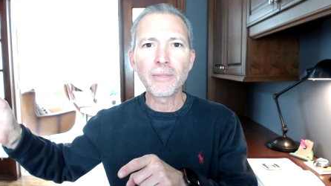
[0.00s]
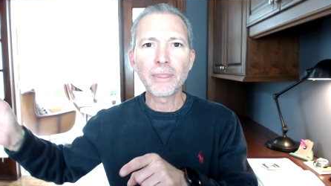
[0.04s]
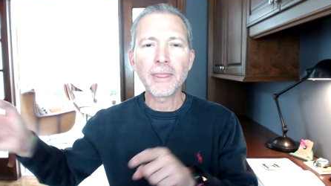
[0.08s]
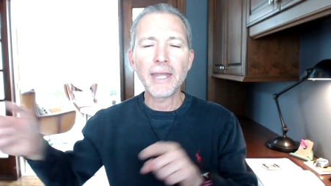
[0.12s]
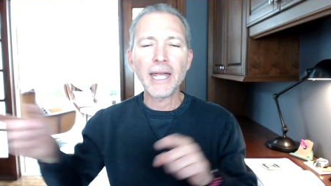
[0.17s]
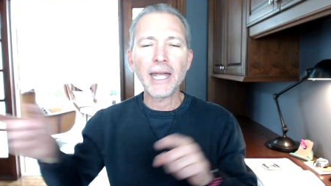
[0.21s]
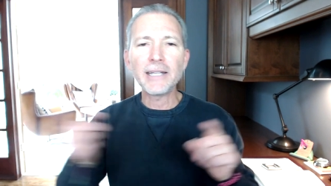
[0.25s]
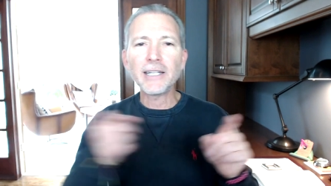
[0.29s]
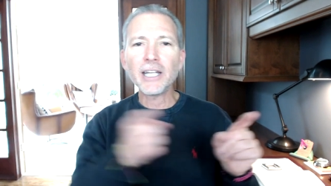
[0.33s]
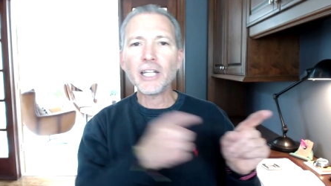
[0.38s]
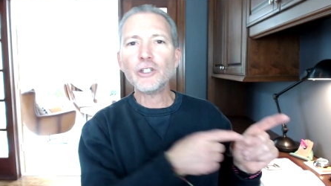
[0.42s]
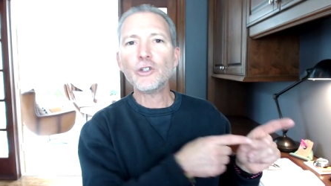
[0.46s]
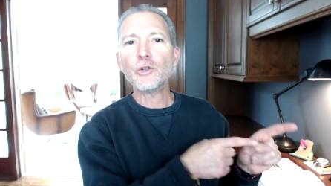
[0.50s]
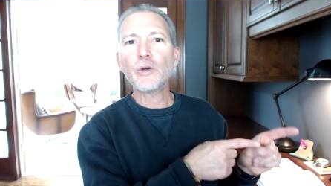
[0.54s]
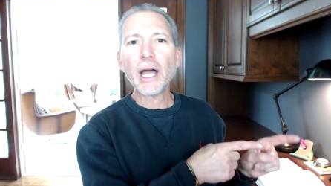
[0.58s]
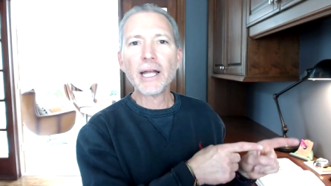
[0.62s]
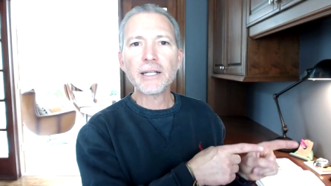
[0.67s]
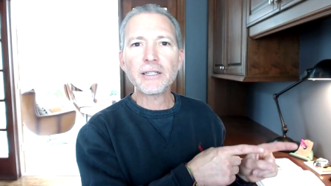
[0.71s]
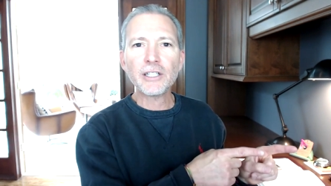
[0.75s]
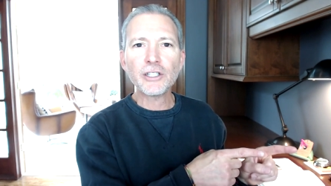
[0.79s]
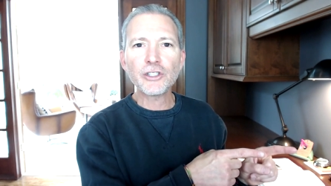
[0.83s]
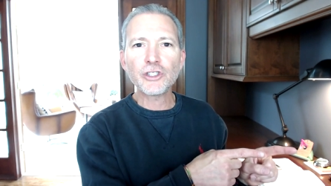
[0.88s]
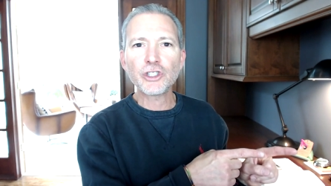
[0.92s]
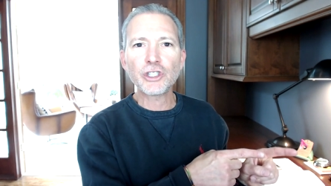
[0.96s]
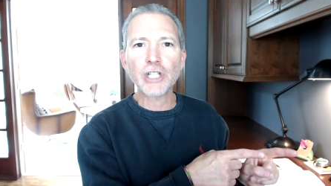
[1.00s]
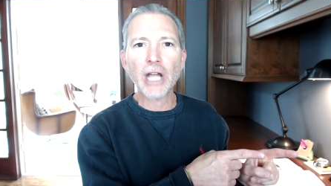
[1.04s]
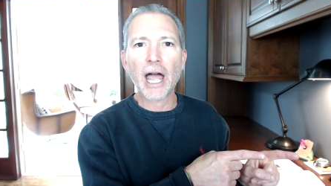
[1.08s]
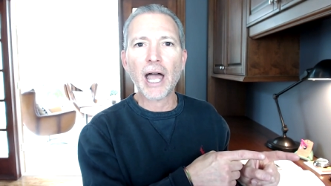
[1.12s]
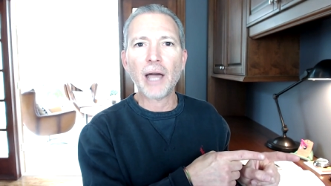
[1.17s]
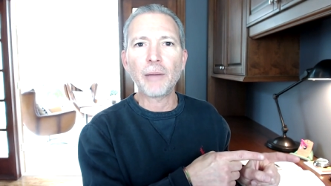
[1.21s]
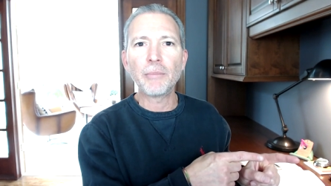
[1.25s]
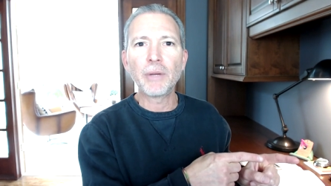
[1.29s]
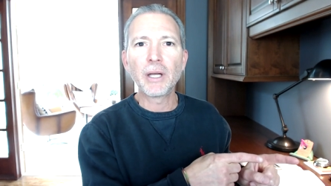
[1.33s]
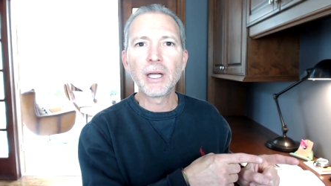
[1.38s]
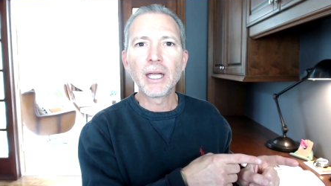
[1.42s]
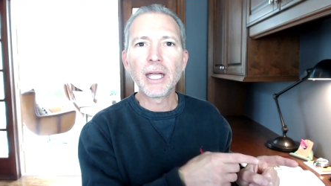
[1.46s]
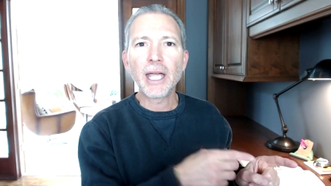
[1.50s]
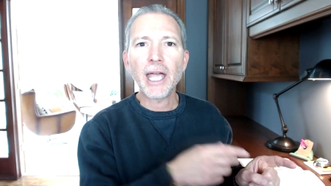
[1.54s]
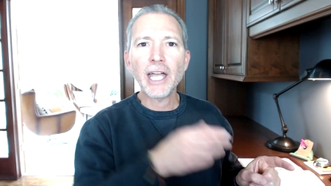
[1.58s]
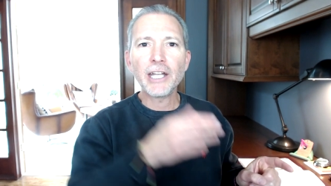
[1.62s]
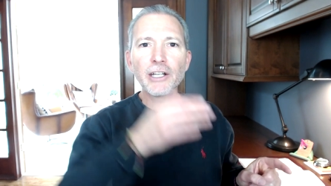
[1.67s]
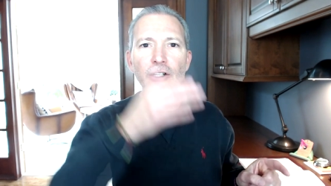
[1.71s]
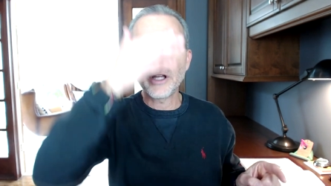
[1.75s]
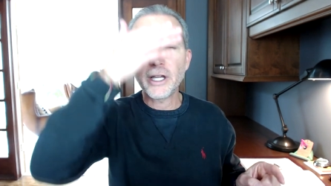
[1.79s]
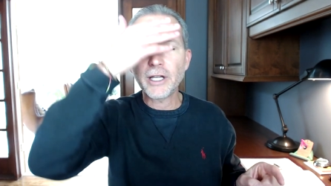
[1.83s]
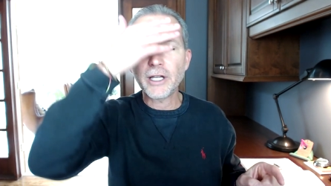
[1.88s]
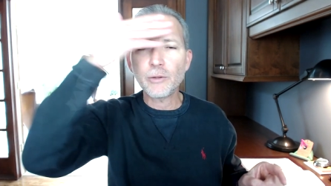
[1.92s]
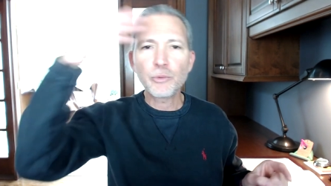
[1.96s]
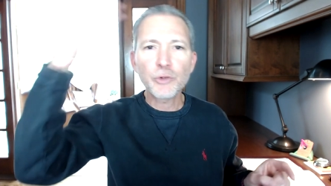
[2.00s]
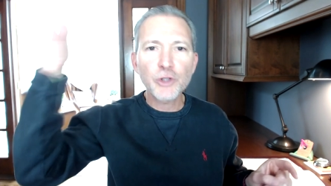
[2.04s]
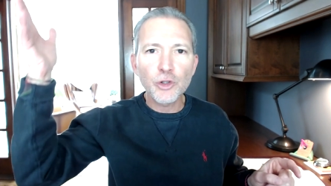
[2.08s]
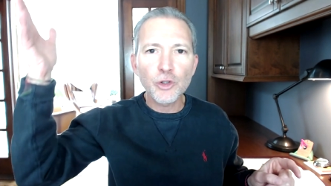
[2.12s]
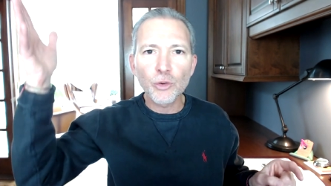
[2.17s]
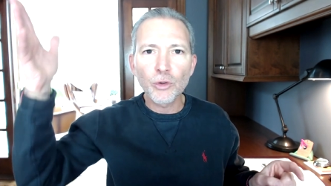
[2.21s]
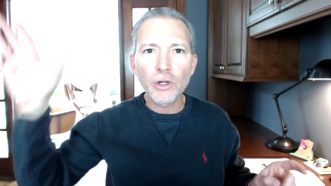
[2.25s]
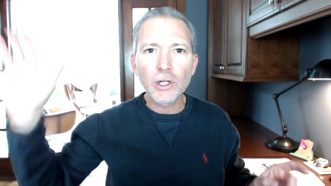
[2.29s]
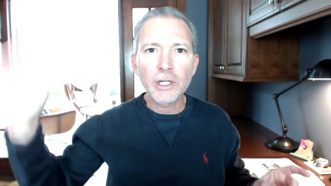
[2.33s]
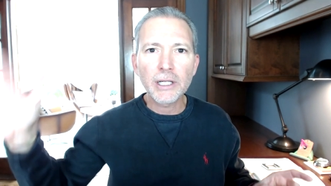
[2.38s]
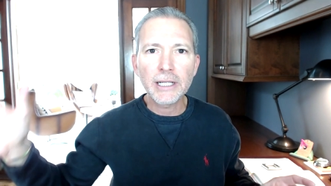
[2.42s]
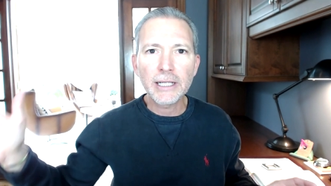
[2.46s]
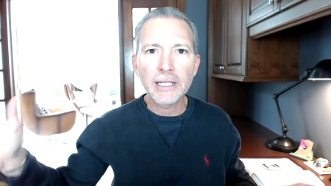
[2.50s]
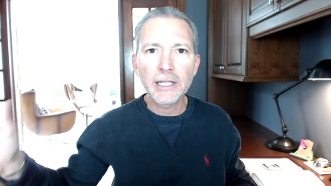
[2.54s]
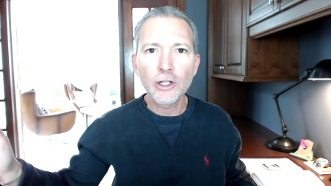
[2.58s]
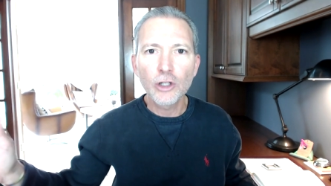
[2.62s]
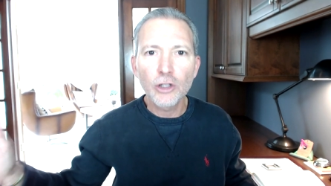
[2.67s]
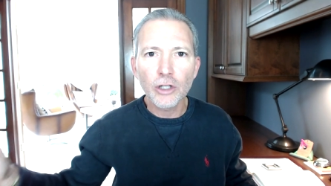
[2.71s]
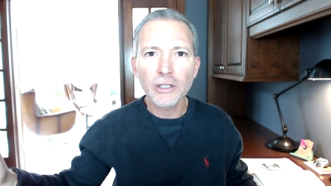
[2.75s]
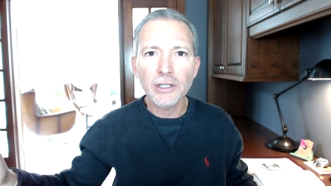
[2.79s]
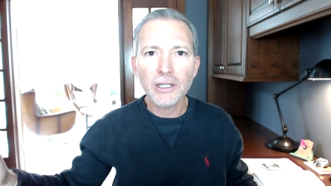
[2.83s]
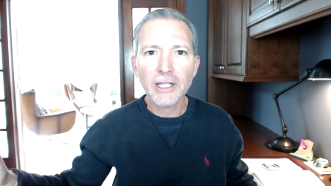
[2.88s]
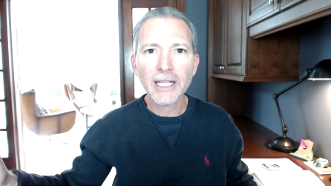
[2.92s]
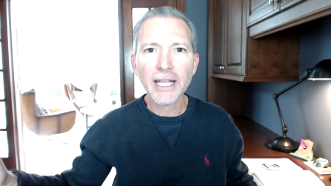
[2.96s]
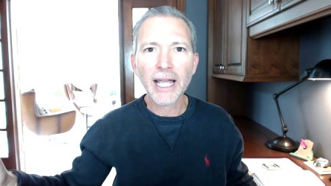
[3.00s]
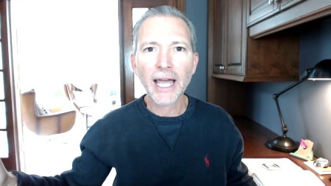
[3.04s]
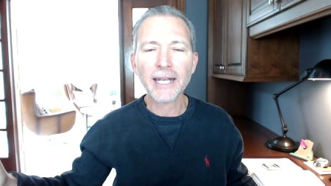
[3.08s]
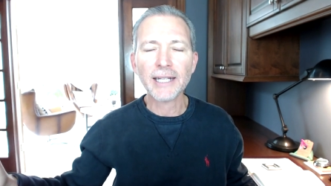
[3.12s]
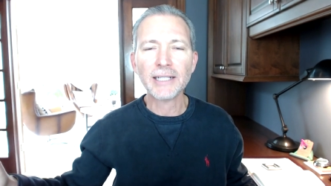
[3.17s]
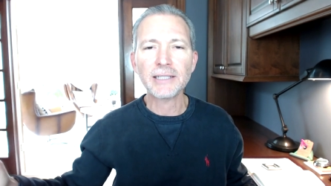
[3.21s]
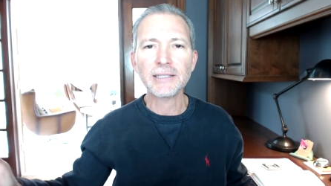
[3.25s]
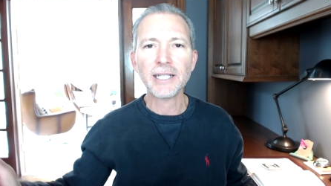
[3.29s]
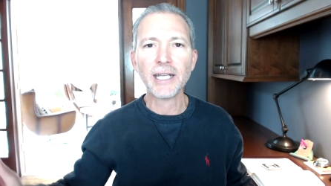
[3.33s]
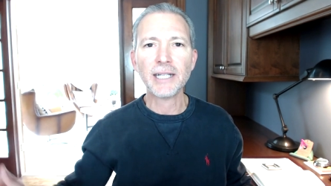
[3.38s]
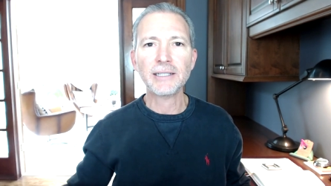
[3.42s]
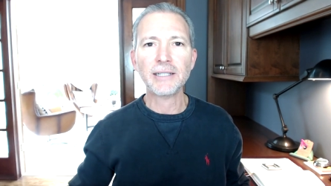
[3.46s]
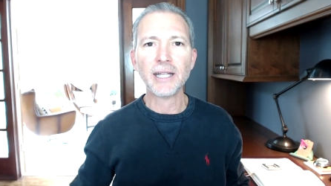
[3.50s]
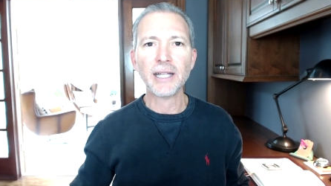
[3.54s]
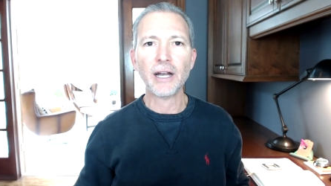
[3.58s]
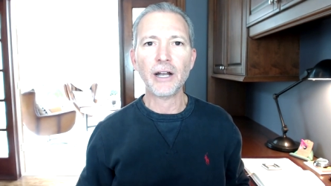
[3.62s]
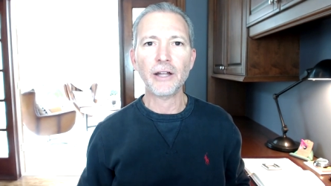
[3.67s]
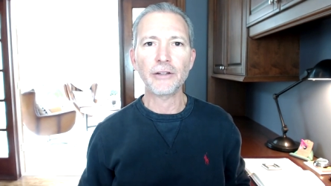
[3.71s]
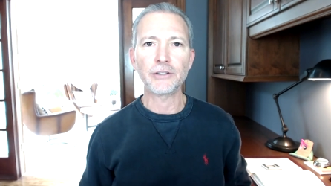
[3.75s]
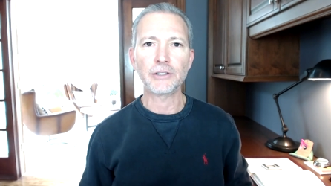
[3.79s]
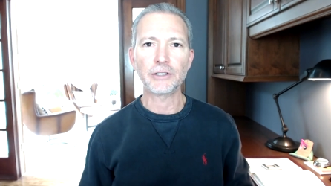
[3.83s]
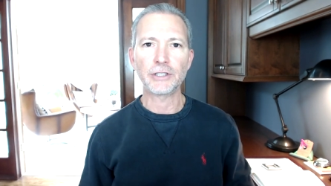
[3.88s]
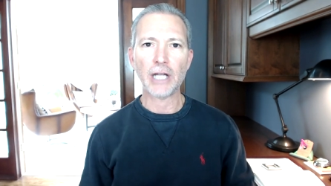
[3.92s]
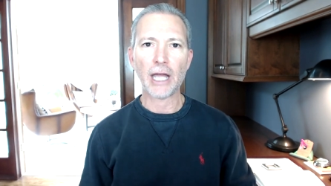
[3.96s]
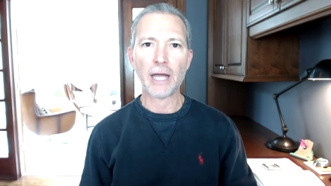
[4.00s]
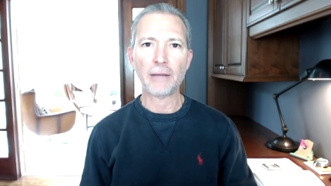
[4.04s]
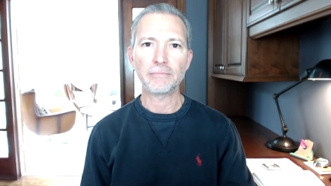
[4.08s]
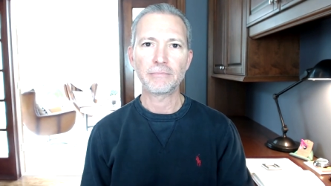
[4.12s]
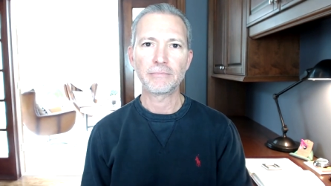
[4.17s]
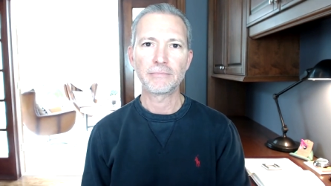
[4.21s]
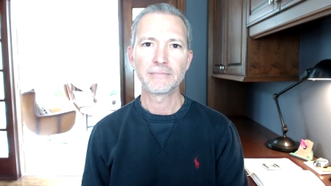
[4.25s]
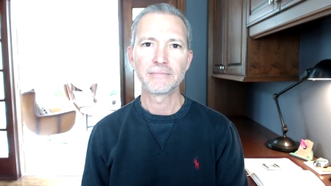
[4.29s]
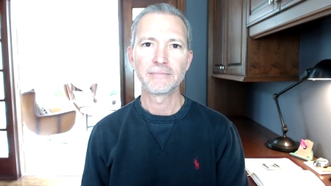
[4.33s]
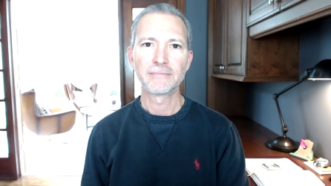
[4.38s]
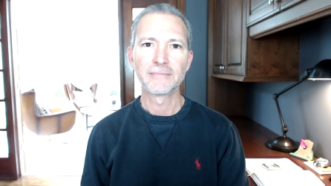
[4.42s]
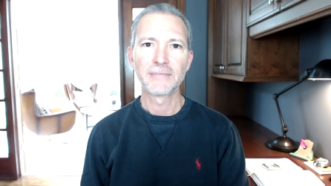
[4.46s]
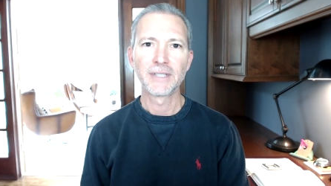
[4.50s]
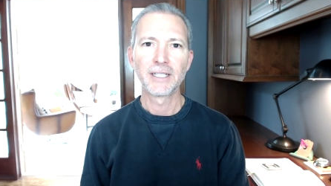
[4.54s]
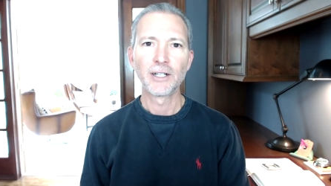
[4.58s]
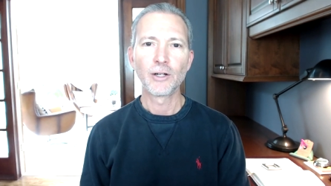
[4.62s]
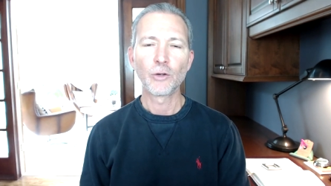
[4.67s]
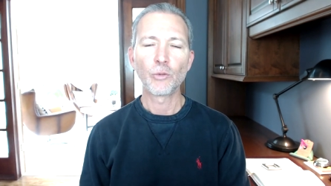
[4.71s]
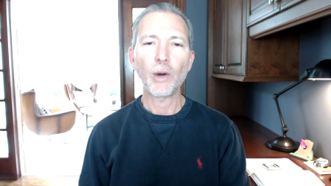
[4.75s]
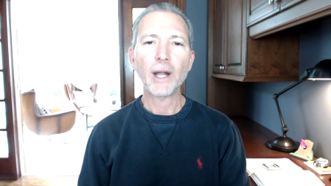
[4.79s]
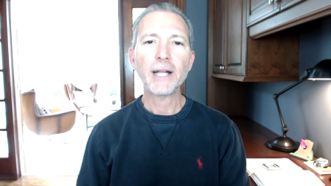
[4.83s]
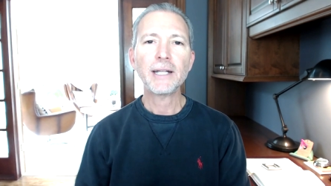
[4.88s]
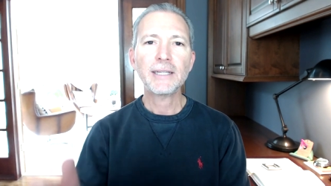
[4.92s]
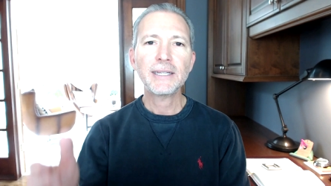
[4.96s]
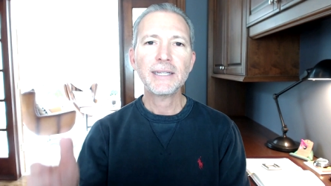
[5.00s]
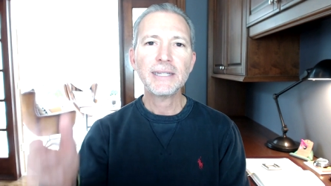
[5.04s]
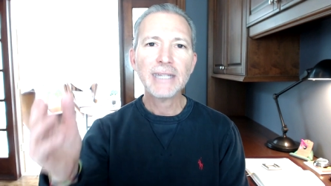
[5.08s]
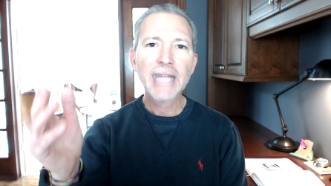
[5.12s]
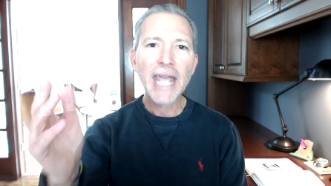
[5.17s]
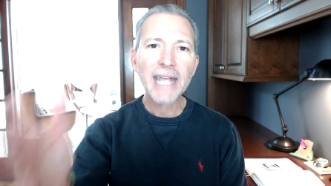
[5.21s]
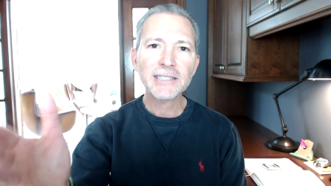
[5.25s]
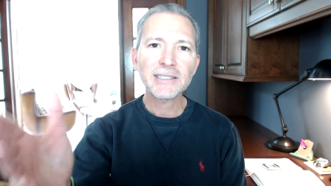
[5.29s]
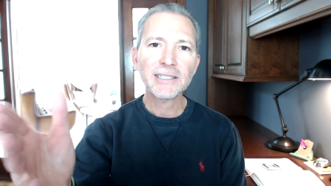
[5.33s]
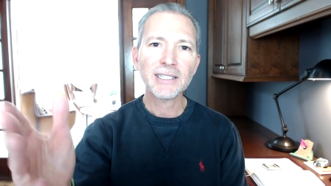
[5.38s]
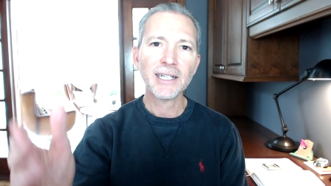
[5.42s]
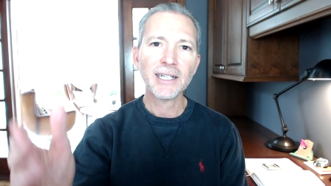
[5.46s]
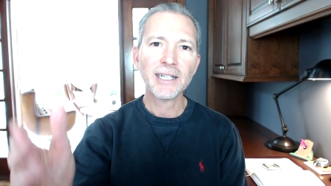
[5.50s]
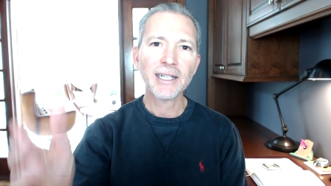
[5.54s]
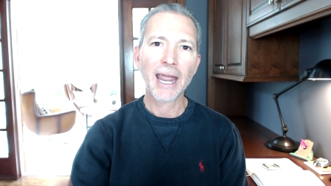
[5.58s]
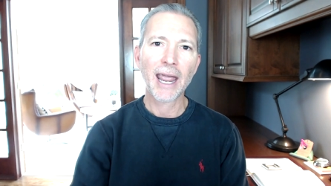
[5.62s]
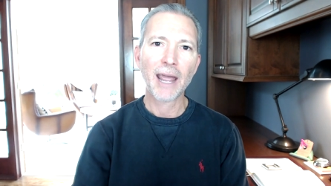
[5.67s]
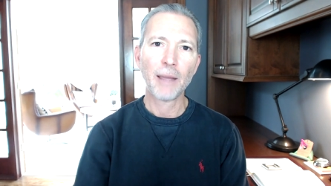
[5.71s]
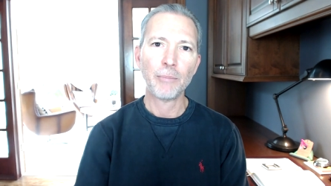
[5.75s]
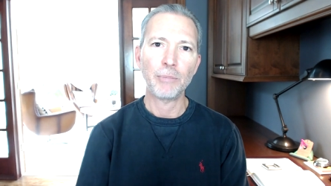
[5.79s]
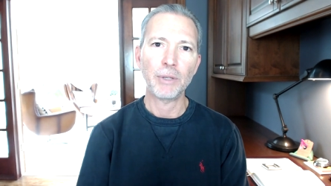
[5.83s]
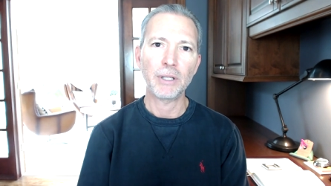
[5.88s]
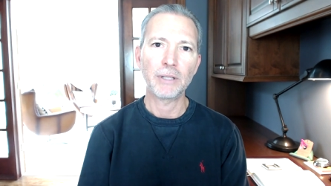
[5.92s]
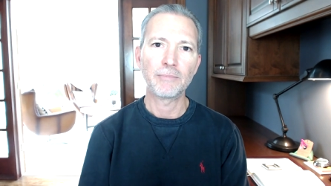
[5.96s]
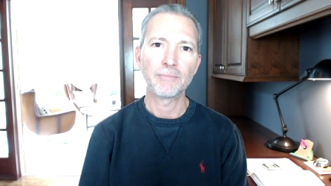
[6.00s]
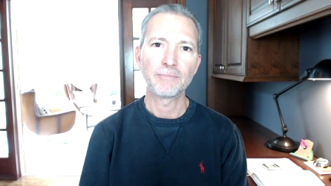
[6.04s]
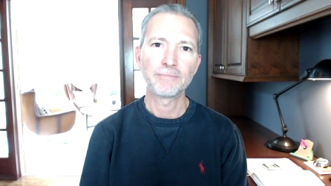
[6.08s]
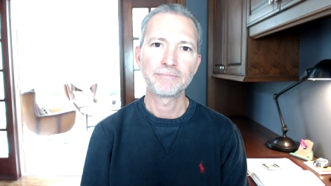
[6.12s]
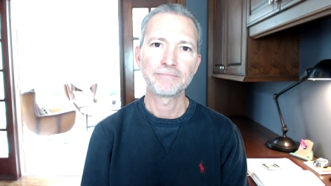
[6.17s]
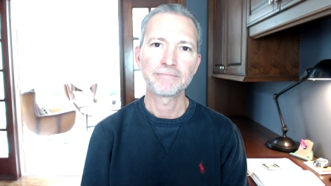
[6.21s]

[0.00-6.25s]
and then you got this job, and you're like, good thing I didn't take that other job, right? That's going to happen.